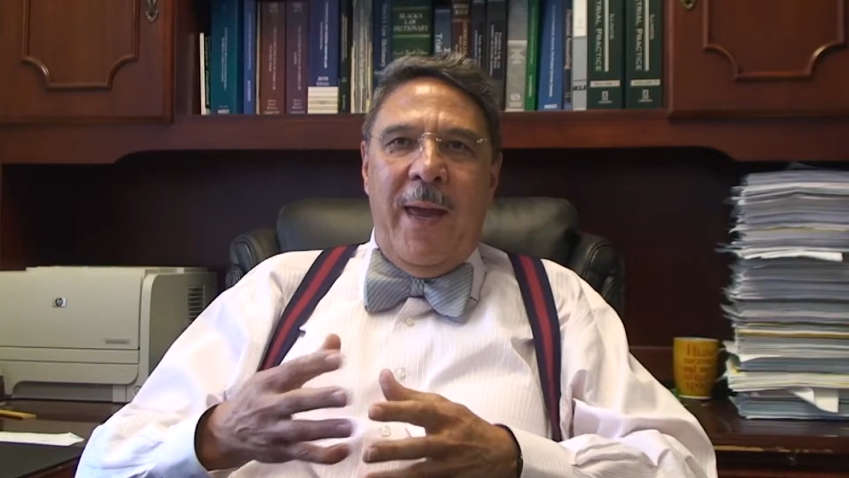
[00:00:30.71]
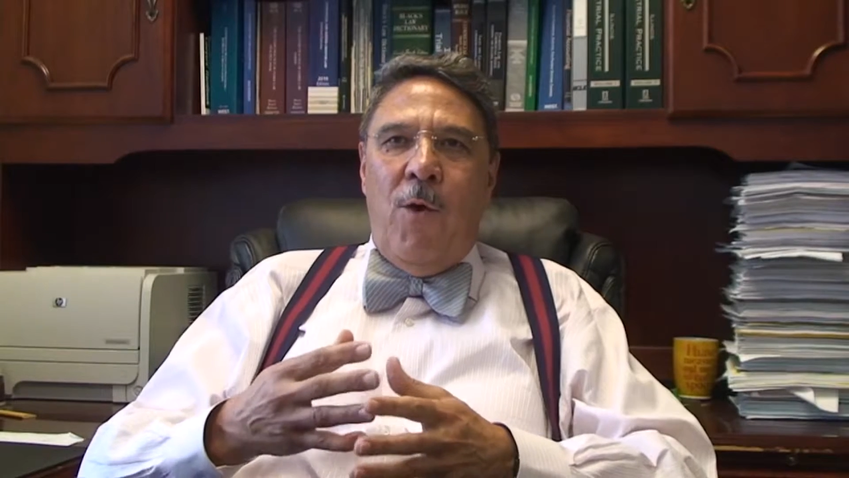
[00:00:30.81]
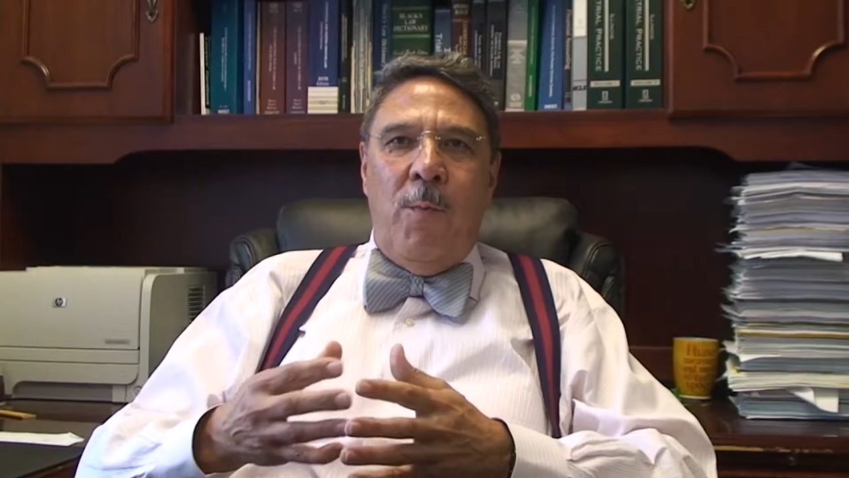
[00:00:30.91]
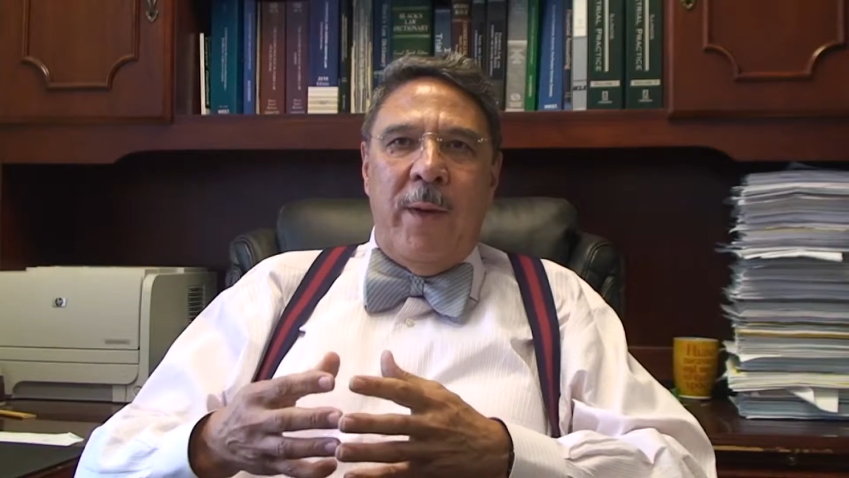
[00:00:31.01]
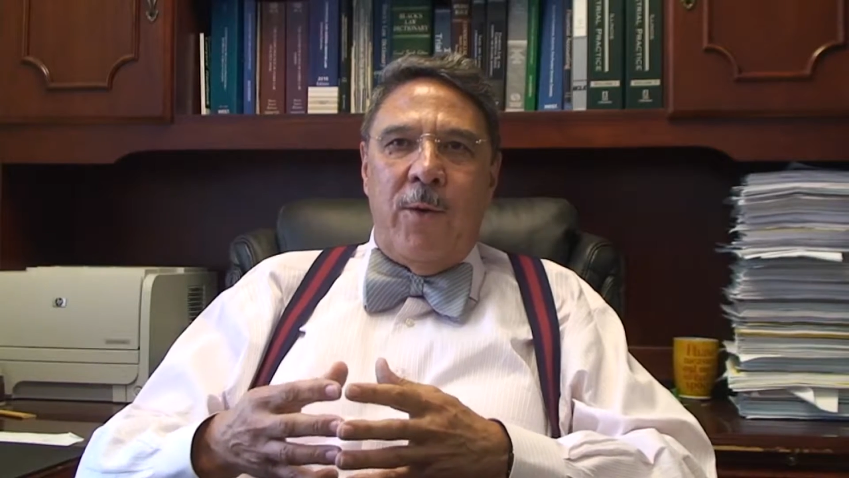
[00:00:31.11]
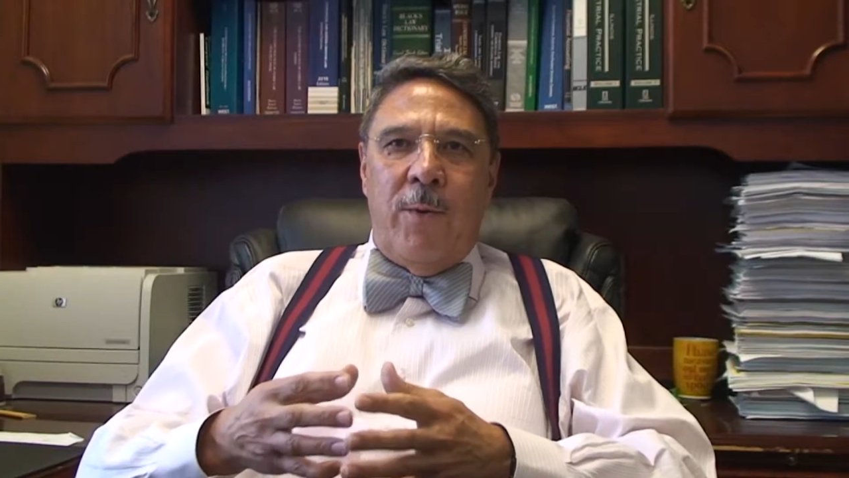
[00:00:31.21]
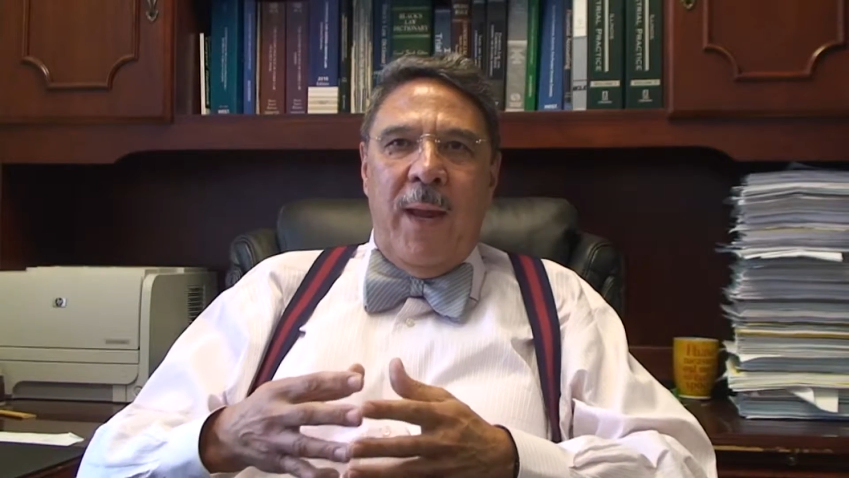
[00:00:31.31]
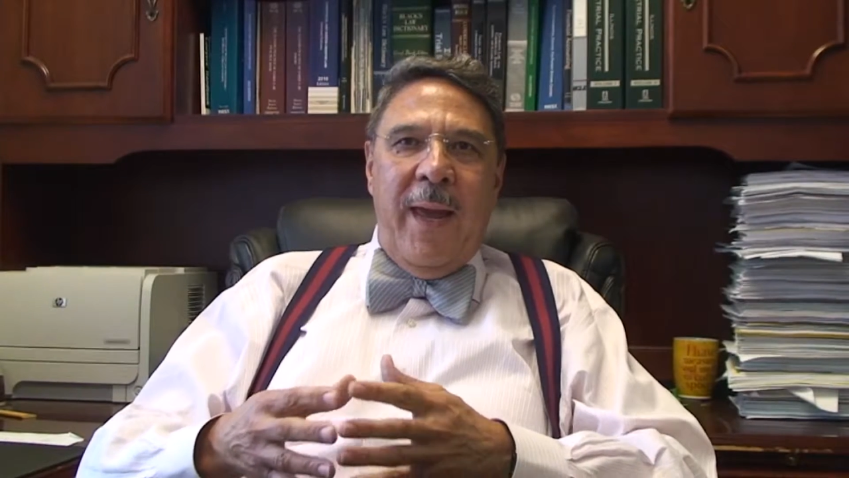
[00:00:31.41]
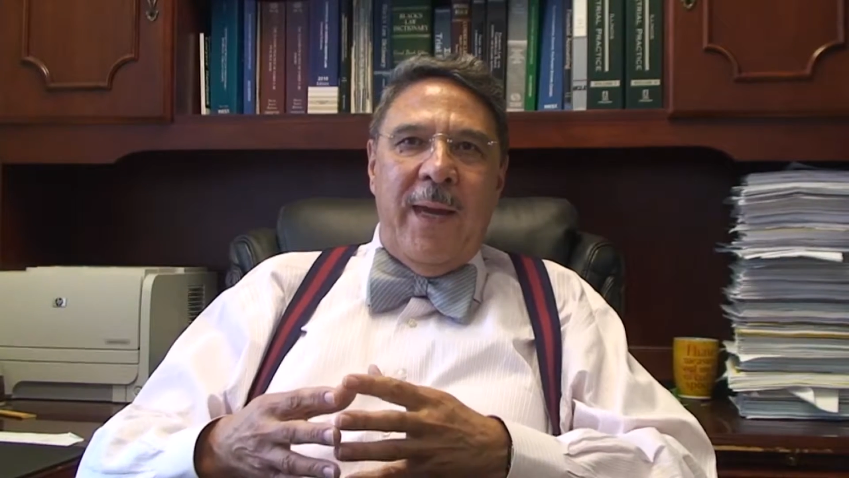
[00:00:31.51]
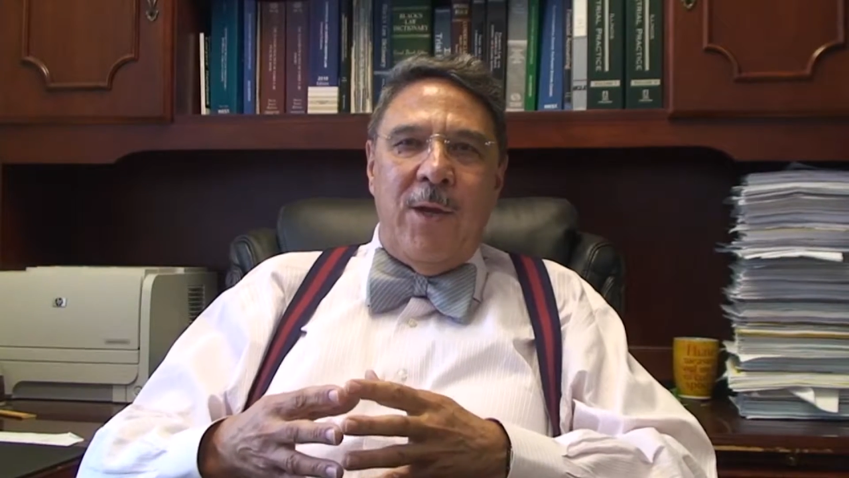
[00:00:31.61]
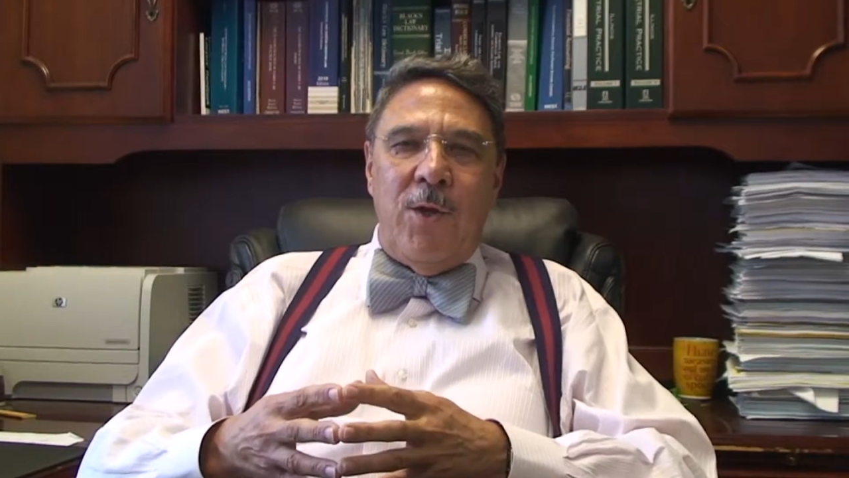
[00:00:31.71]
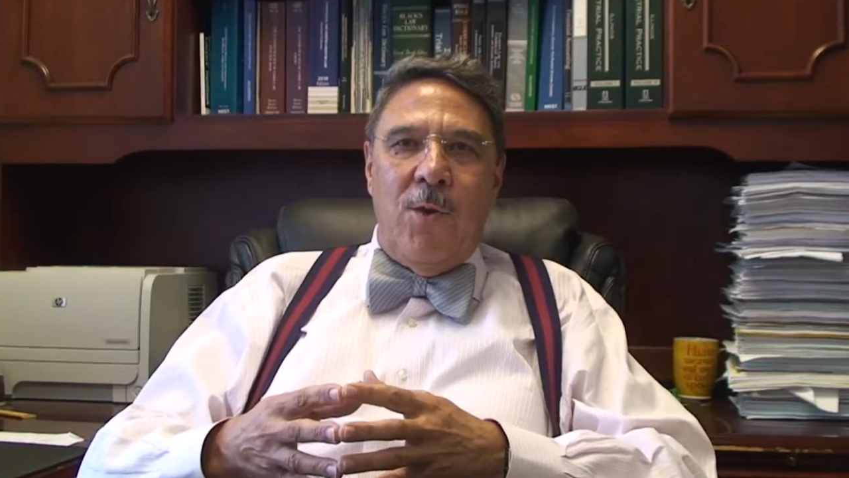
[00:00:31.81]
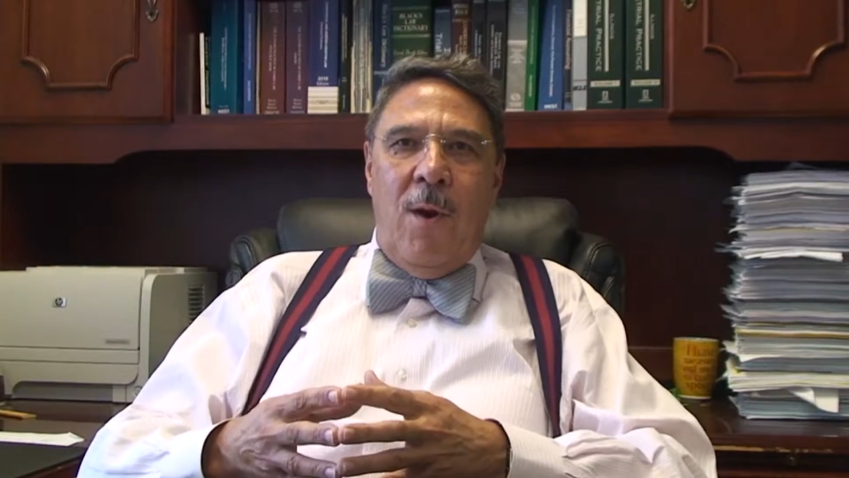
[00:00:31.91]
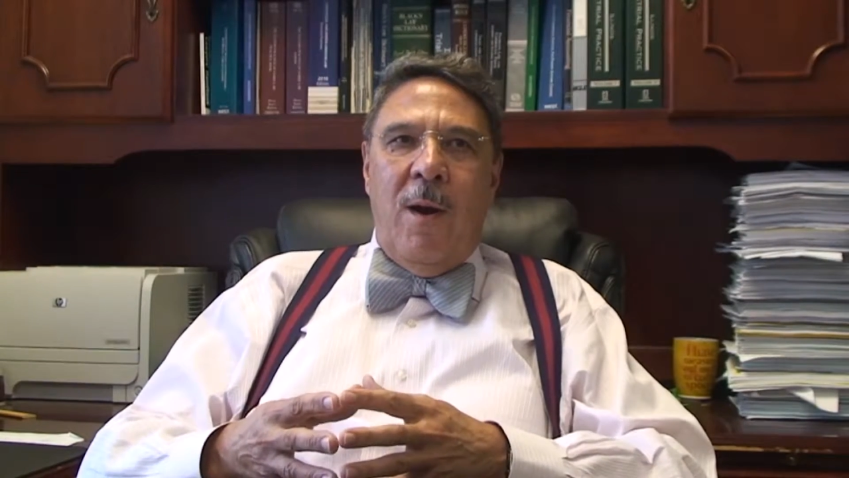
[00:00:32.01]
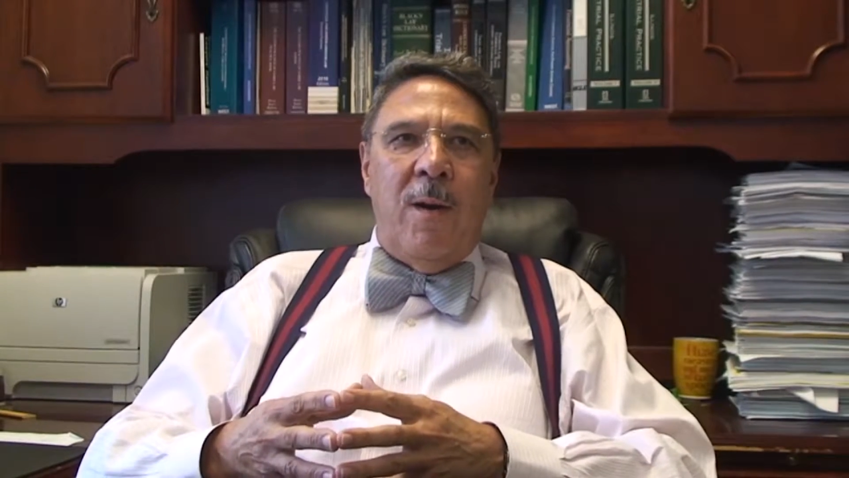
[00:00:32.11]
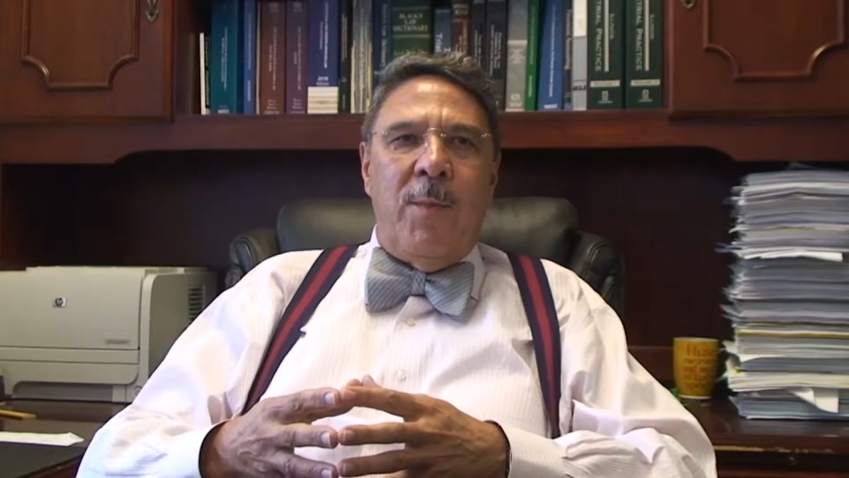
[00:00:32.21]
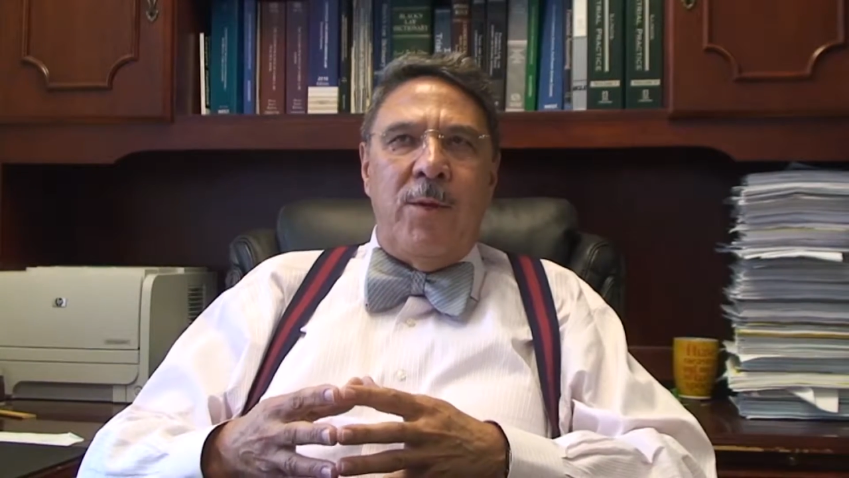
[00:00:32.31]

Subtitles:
ailment or an ache in your arm,